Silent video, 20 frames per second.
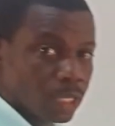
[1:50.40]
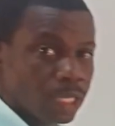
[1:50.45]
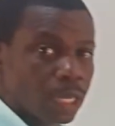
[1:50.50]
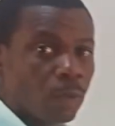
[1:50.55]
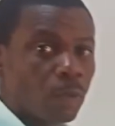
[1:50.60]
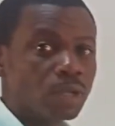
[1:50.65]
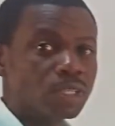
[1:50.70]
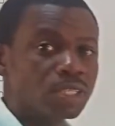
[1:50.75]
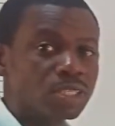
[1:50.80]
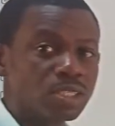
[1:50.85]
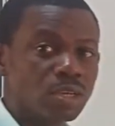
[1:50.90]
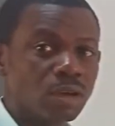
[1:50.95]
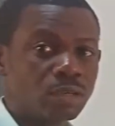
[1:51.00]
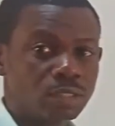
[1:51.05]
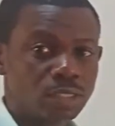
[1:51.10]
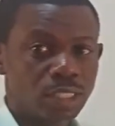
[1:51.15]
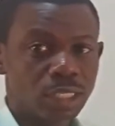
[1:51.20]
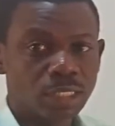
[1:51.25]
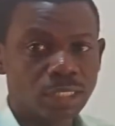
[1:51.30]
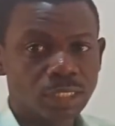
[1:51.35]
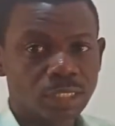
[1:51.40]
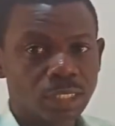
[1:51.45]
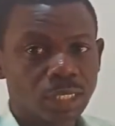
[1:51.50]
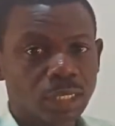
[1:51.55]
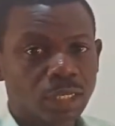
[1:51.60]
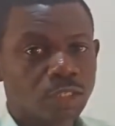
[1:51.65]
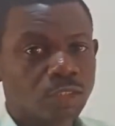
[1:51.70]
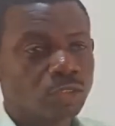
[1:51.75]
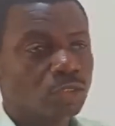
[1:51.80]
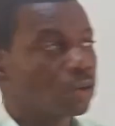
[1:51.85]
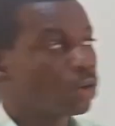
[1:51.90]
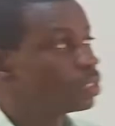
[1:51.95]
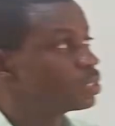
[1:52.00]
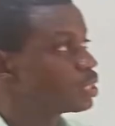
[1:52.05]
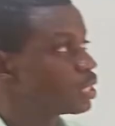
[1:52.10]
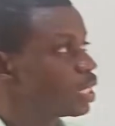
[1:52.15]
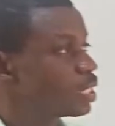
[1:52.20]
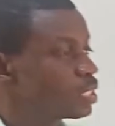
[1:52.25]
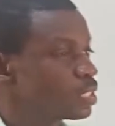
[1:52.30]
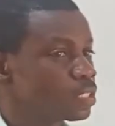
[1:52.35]
Now, what is content?
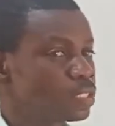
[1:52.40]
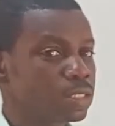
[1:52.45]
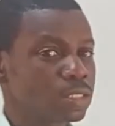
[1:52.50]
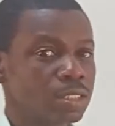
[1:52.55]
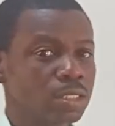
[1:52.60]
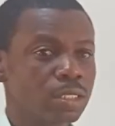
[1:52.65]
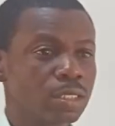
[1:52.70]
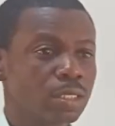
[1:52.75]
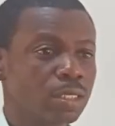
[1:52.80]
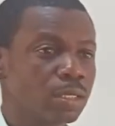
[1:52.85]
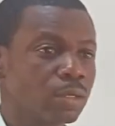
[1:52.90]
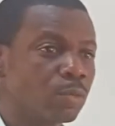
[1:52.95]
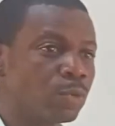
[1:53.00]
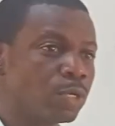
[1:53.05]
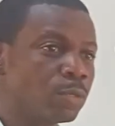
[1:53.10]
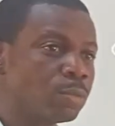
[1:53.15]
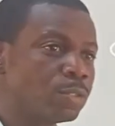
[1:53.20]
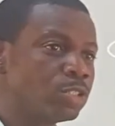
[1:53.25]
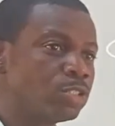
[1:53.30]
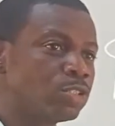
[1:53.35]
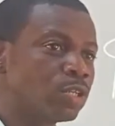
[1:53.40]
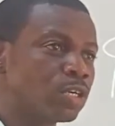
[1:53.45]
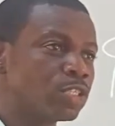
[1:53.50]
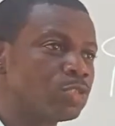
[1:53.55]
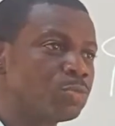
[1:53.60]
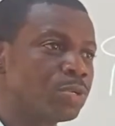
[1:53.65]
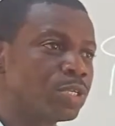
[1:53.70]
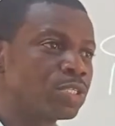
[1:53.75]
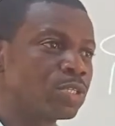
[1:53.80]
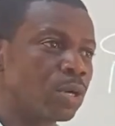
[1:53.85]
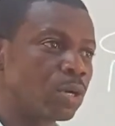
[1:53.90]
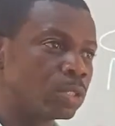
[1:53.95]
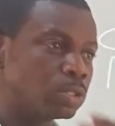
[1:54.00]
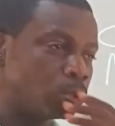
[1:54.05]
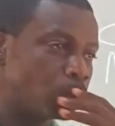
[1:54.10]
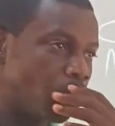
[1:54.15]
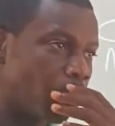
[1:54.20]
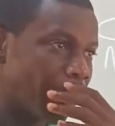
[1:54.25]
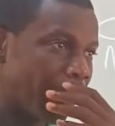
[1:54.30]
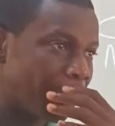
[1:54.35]
Content will be judged based
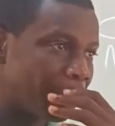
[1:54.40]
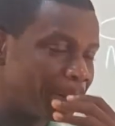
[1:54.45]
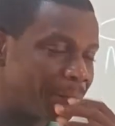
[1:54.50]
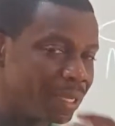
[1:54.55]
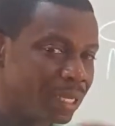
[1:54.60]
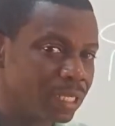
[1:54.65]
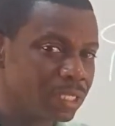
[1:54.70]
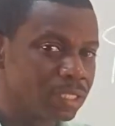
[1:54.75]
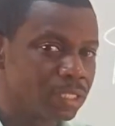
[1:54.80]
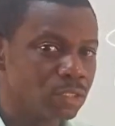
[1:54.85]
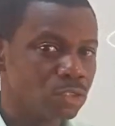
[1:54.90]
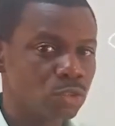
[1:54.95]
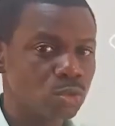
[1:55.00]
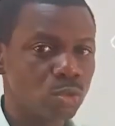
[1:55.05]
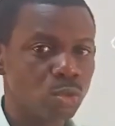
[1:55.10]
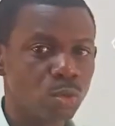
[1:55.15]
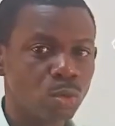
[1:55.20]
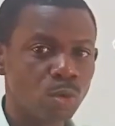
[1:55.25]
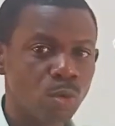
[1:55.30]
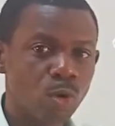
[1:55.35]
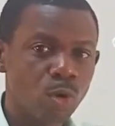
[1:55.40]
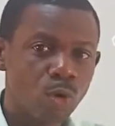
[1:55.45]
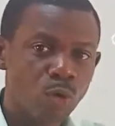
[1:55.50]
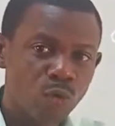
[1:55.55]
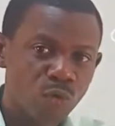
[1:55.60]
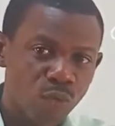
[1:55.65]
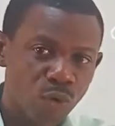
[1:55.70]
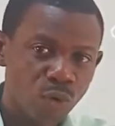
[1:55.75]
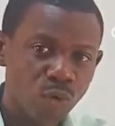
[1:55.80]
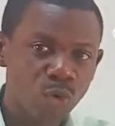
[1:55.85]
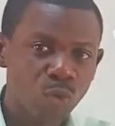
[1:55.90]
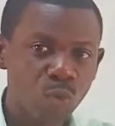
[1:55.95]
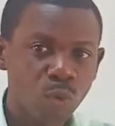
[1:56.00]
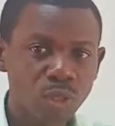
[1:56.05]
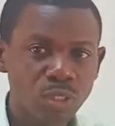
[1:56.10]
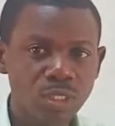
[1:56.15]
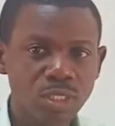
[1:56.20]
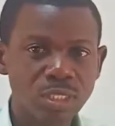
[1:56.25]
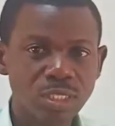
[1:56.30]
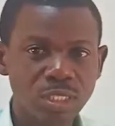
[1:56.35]
on your ability to follow
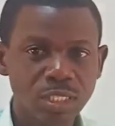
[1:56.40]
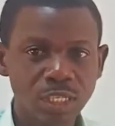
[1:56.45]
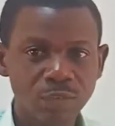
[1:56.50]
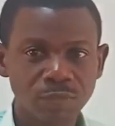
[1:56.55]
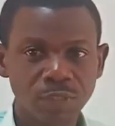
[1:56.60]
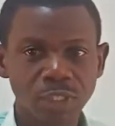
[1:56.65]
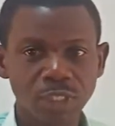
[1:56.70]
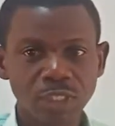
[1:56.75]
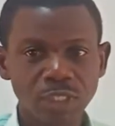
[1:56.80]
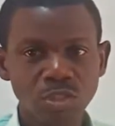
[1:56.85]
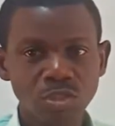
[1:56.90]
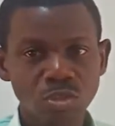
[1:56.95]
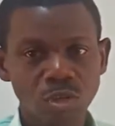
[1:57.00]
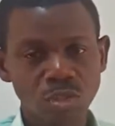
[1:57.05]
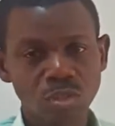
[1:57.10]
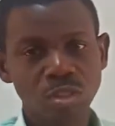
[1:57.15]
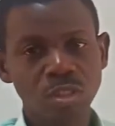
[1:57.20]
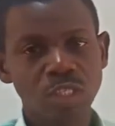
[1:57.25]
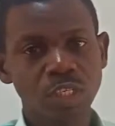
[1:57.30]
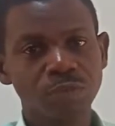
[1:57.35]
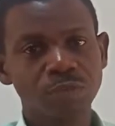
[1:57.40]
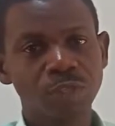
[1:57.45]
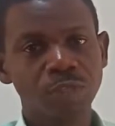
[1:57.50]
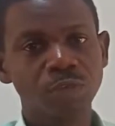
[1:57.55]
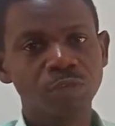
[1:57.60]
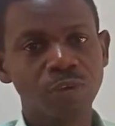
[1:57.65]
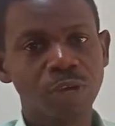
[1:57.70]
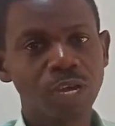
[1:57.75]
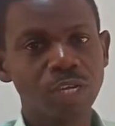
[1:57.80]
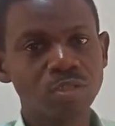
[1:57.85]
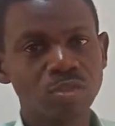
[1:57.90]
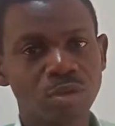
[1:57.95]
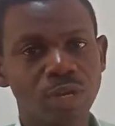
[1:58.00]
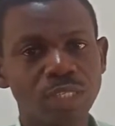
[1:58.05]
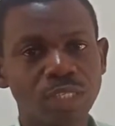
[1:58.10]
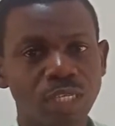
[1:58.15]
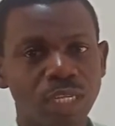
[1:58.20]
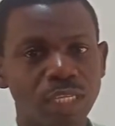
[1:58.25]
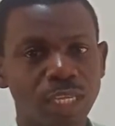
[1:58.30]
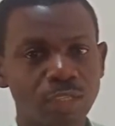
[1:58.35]
what is given, the instruction given. If you're asked to
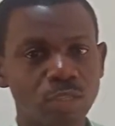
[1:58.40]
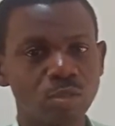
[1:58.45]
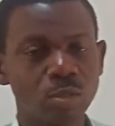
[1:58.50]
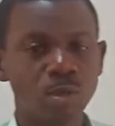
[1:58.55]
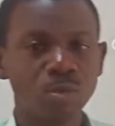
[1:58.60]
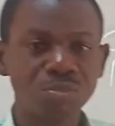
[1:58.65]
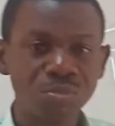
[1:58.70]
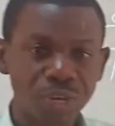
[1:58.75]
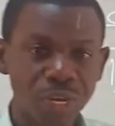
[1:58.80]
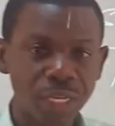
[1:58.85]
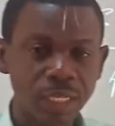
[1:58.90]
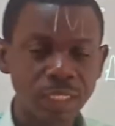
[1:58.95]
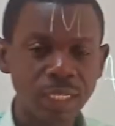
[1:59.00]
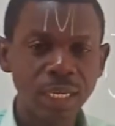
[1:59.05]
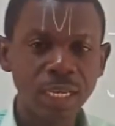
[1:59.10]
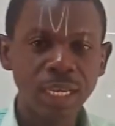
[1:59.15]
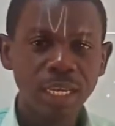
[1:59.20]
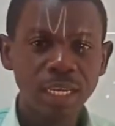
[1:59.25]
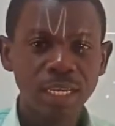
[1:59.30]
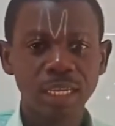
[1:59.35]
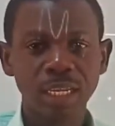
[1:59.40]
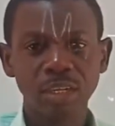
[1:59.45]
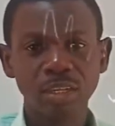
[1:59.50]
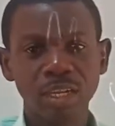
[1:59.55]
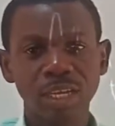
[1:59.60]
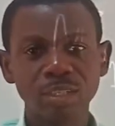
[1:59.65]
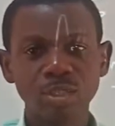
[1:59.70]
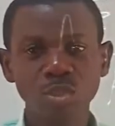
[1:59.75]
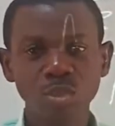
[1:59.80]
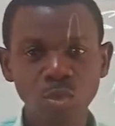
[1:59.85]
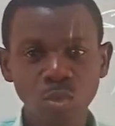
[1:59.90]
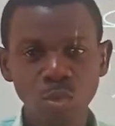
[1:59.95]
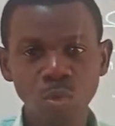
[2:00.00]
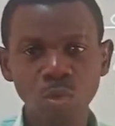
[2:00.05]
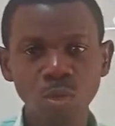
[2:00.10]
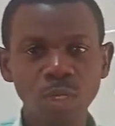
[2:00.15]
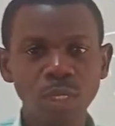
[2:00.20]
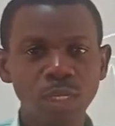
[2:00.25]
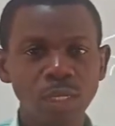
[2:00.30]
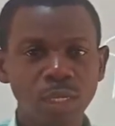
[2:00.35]
write a letter to your friend in another
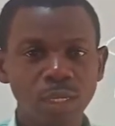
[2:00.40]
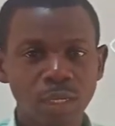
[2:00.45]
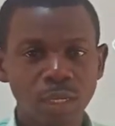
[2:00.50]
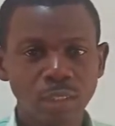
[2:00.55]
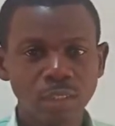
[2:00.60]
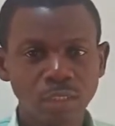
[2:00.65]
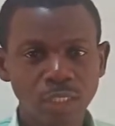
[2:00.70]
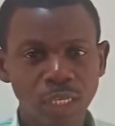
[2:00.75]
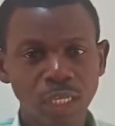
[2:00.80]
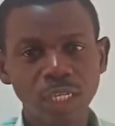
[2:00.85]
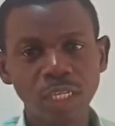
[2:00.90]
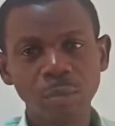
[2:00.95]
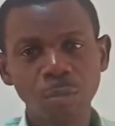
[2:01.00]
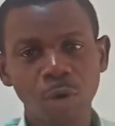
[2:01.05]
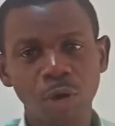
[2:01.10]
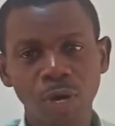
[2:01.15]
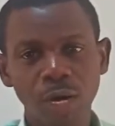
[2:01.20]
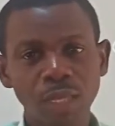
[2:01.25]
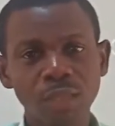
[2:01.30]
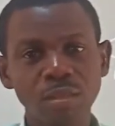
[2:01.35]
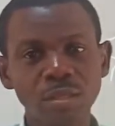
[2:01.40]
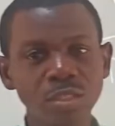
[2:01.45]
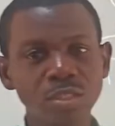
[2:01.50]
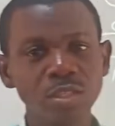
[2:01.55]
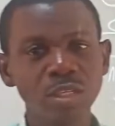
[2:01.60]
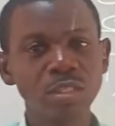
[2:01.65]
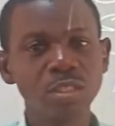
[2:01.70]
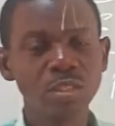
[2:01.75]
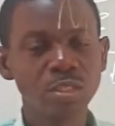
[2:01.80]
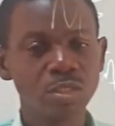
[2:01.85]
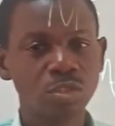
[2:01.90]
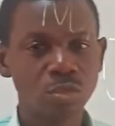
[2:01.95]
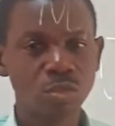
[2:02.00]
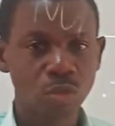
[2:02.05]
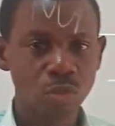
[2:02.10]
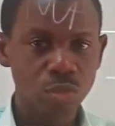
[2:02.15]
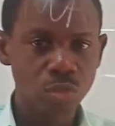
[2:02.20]
school, telling him or her 3 changes in your